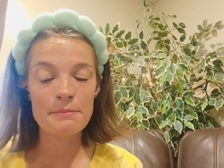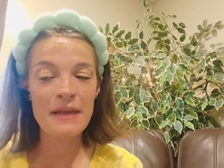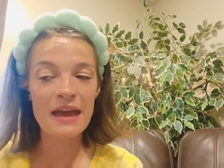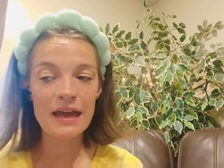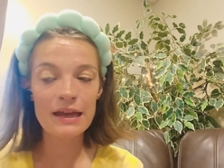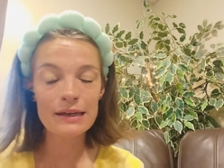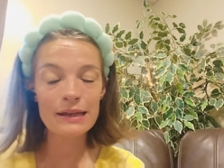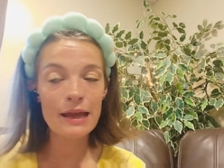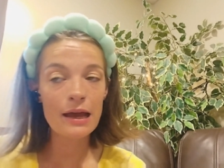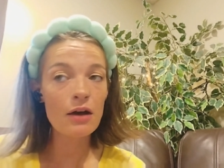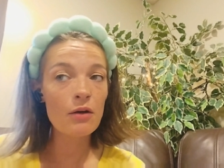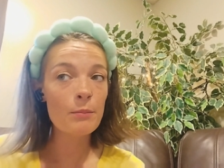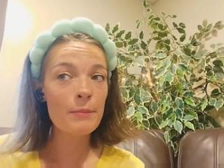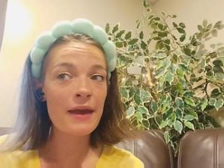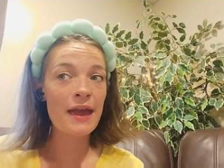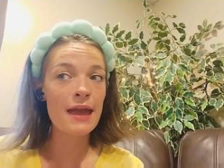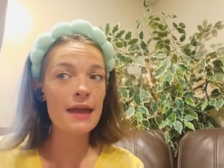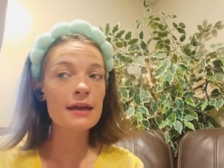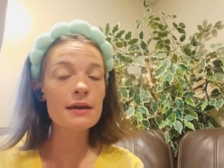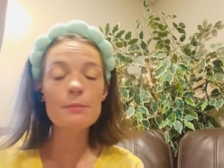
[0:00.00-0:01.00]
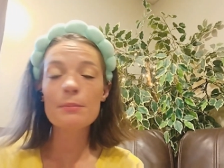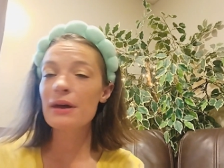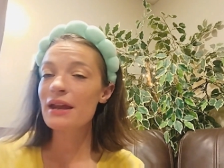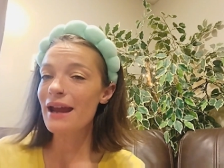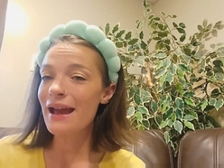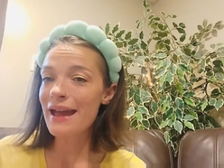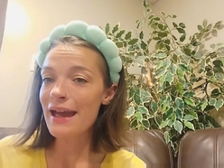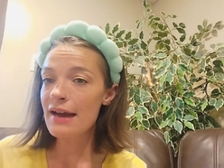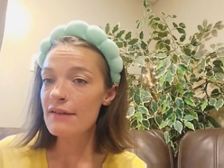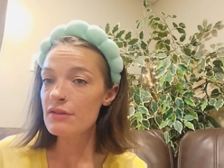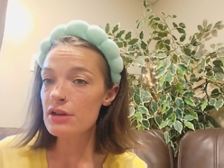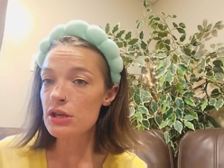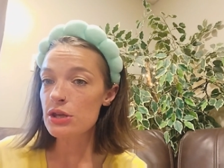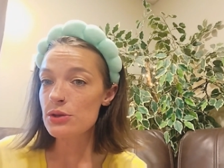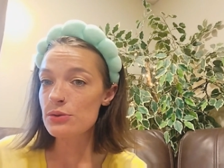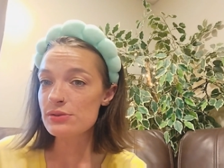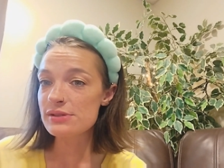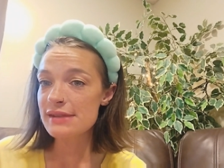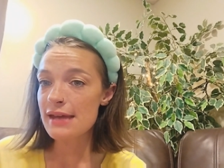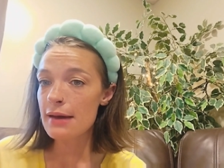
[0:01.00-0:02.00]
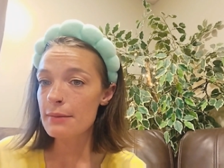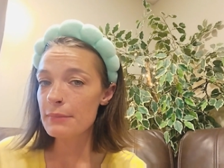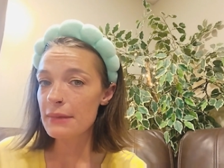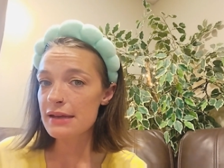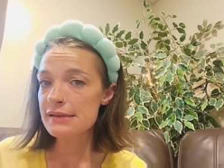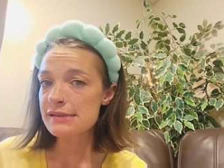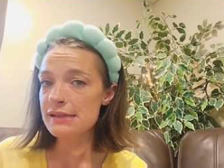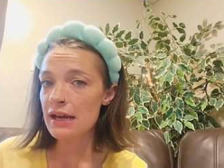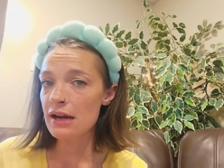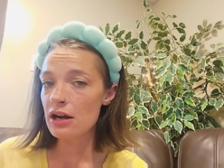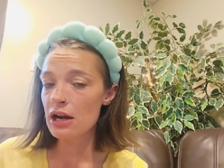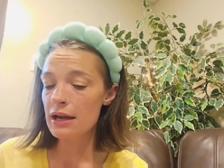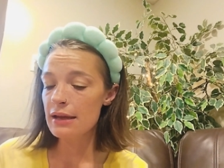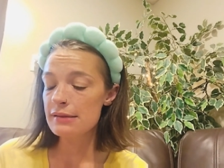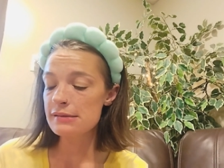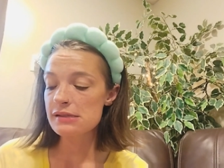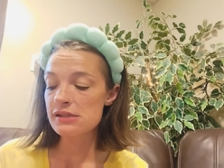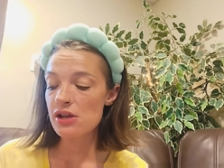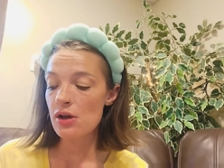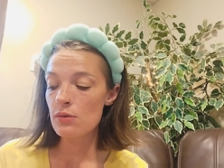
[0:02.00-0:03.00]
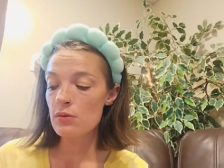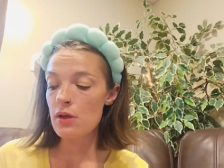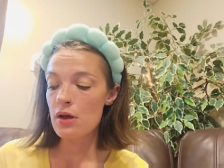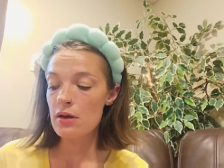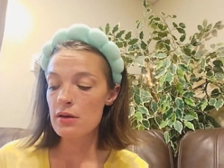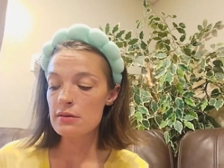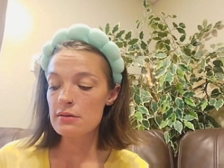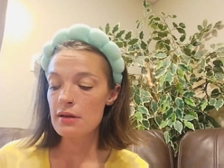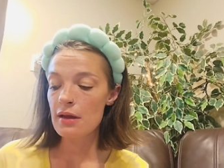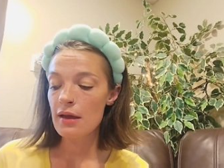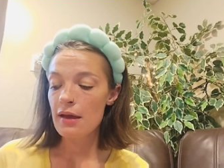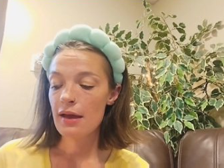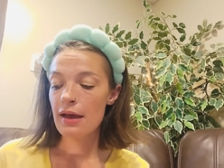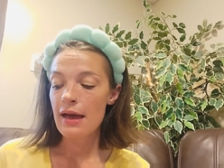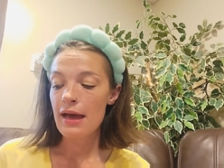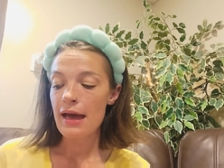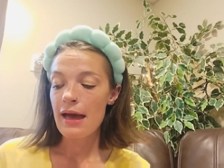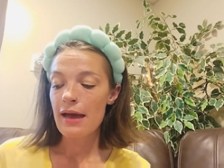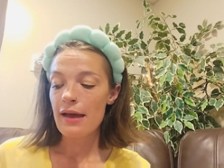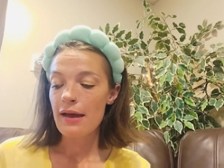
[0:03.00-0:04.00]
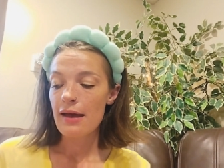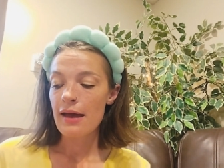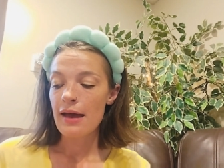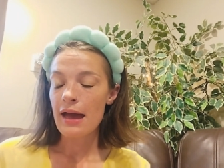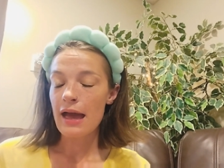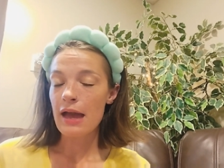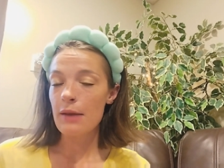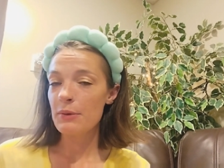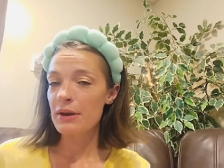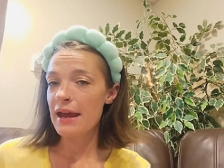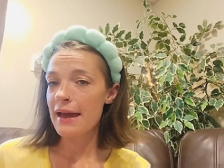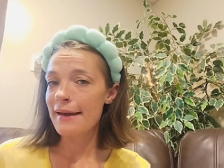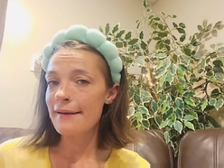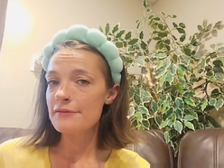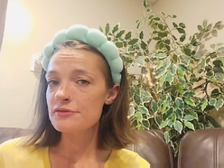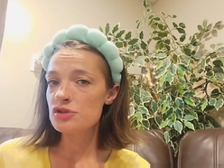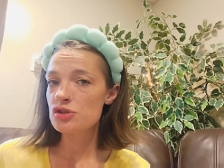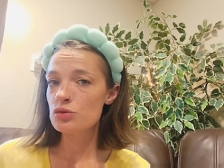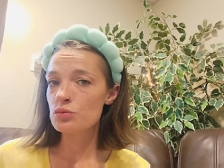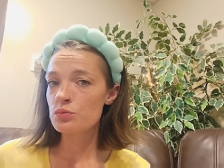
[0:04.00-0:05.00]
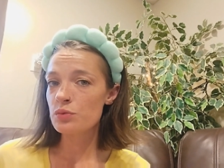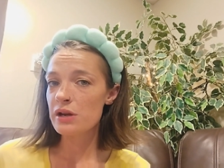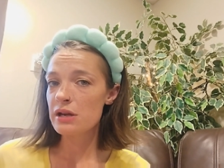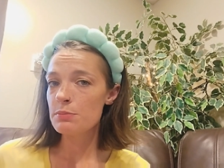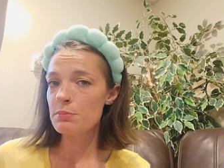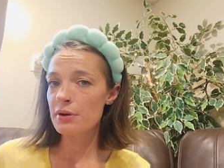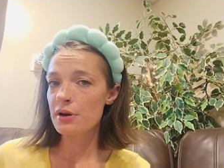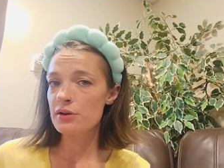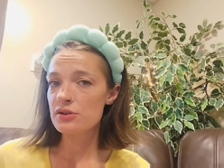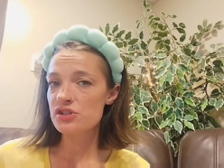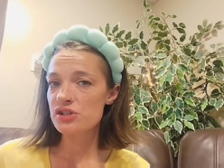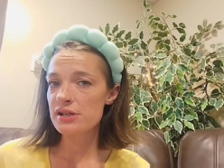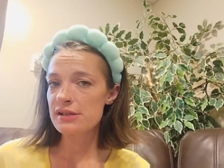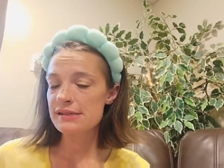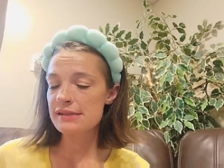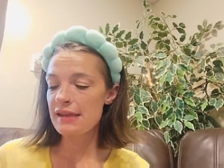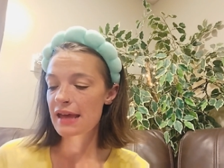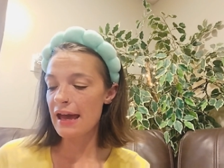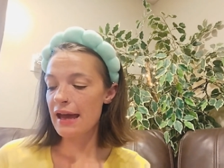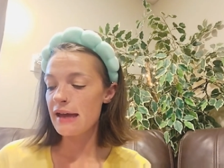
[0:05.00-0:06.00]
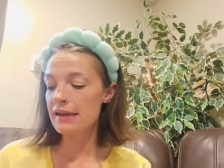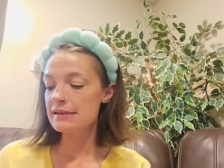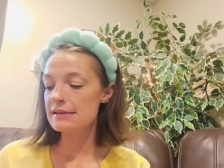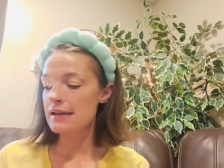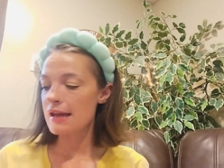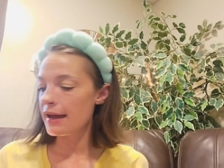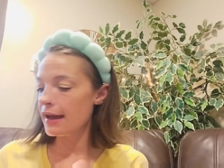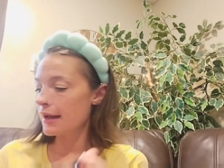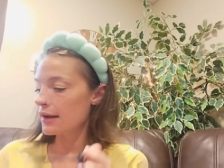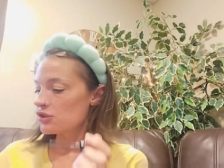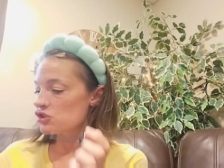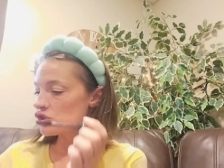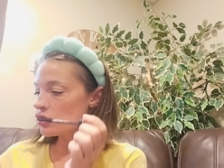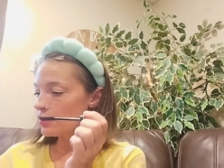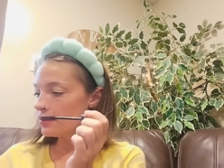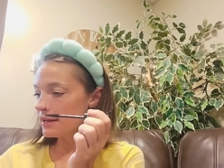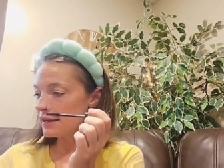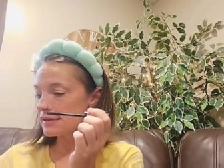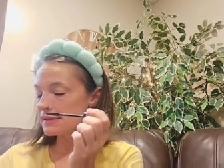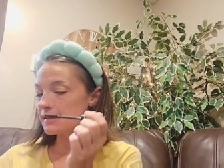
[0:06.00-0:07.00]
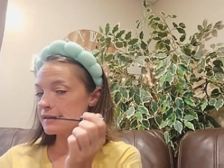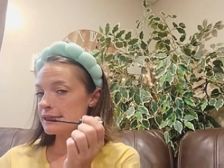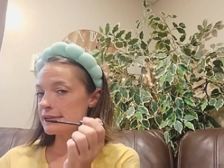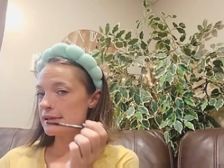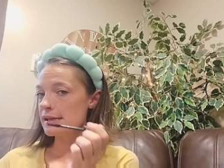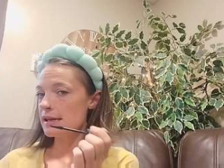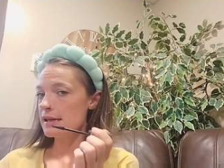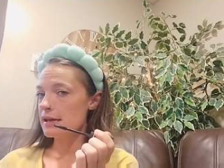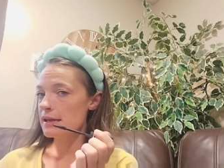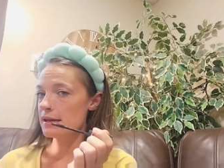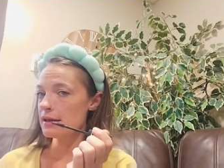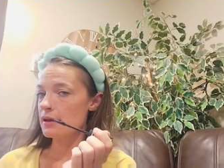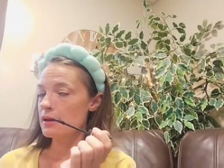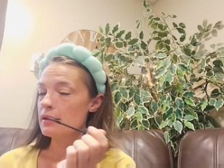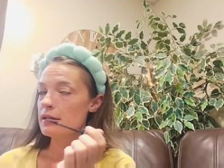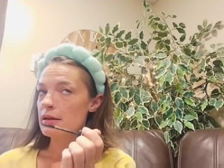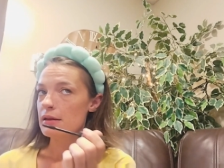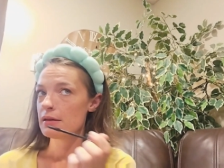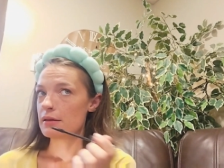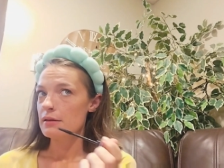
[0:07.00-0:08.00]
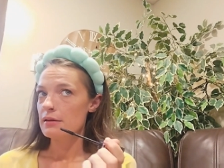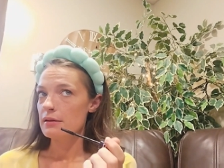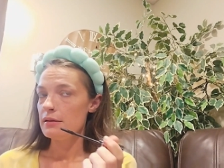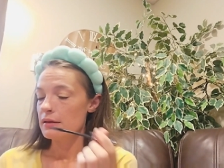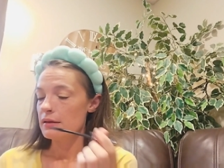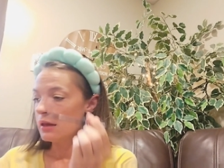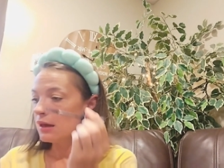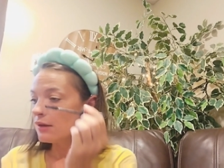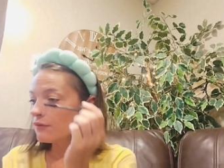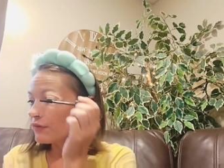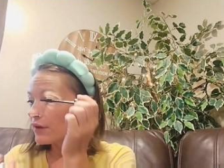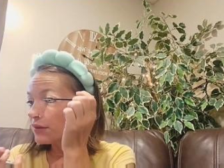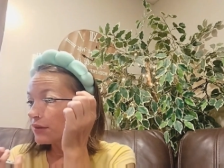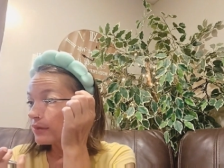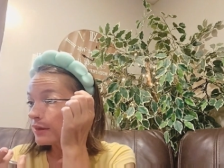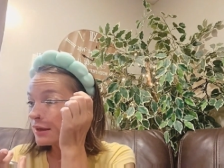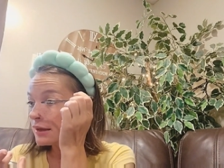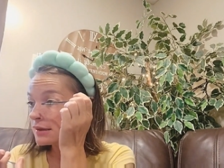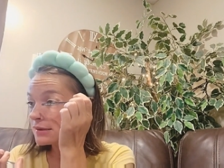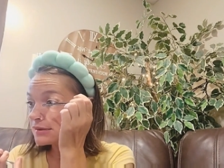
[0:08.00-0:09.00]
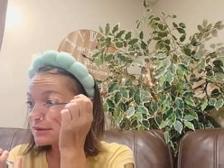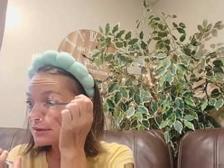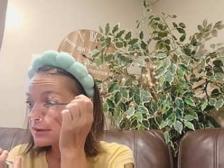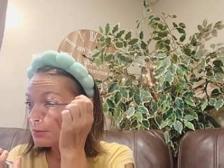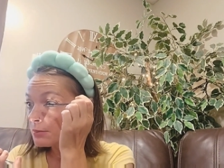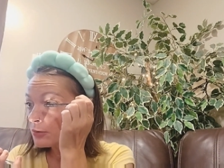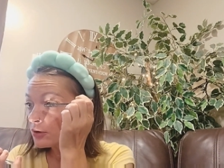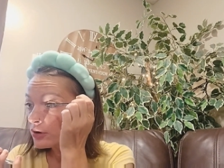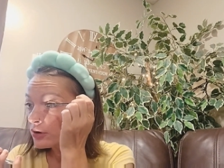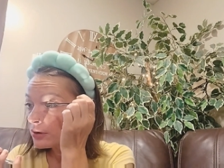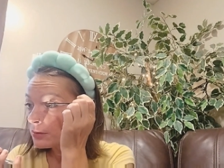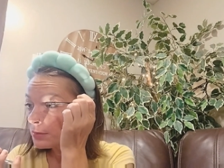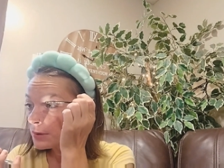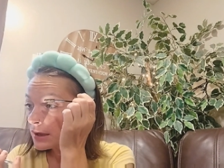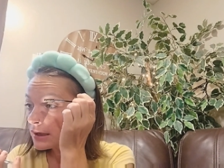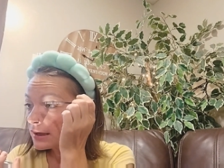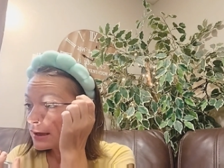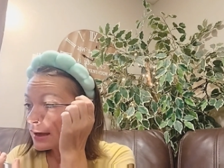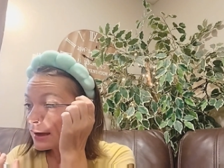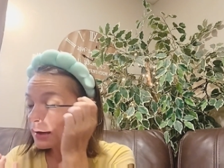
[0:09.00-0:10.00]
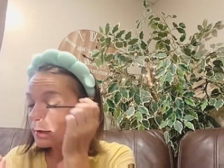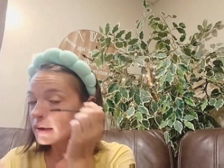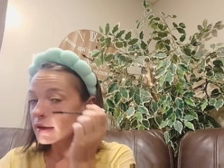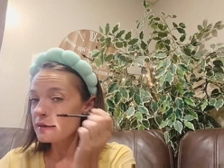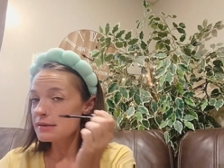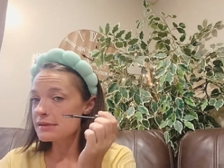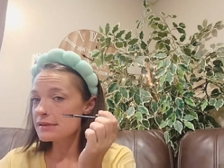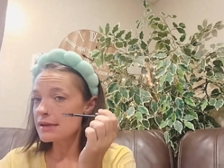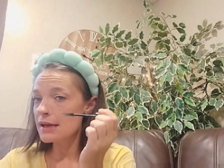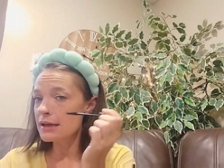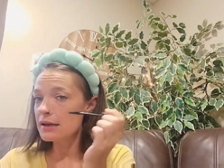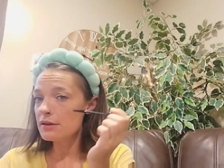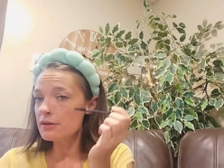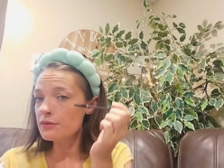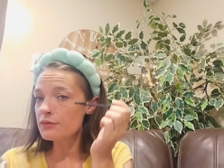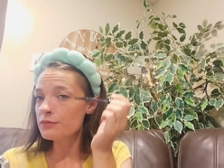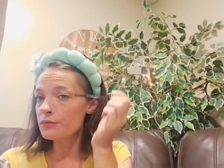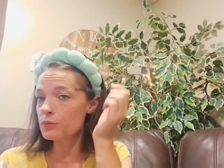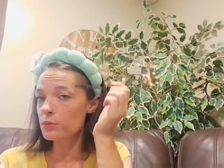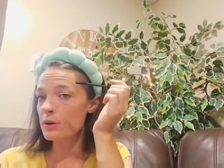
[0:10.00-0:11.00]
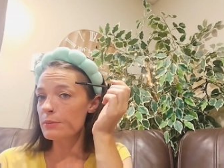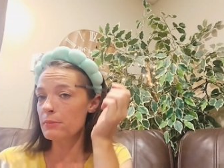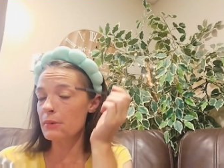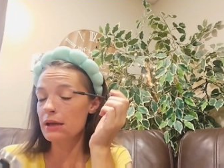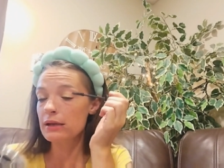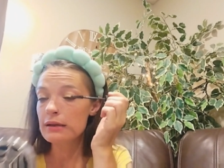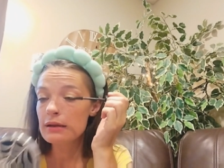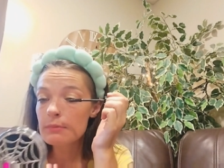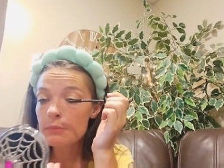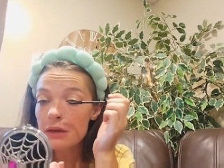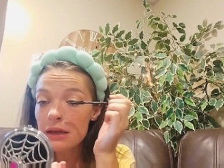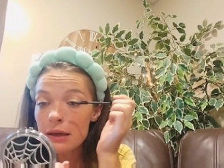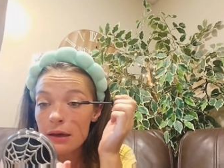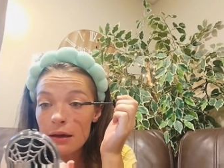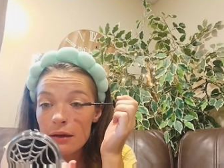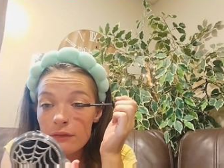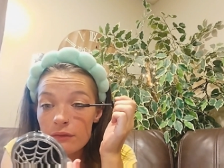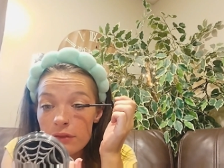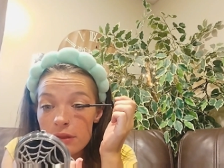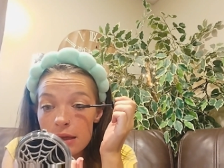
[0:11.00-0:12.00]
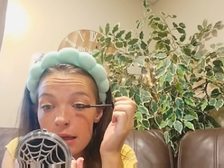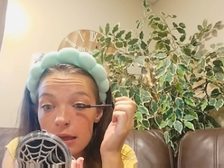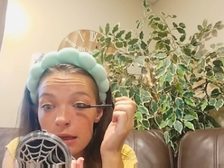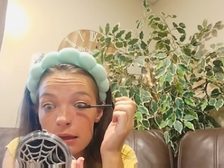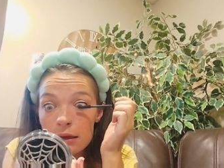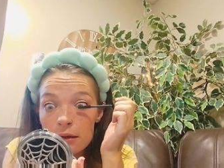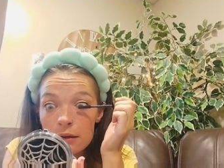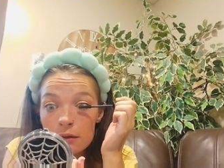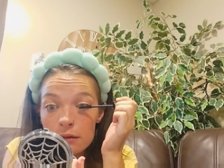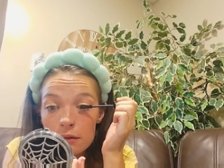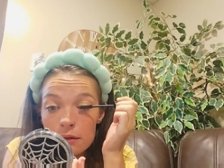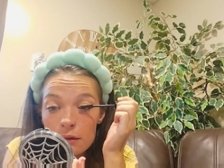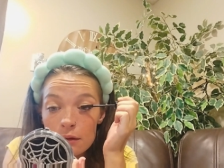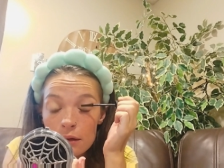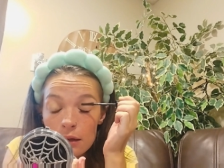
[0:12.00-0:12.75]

Bad Gal Bang, but I haven't used that mascara in so long. I would have to repurchase that to actually see if I think it's similar. But yeah, it's kind of reminding me of the,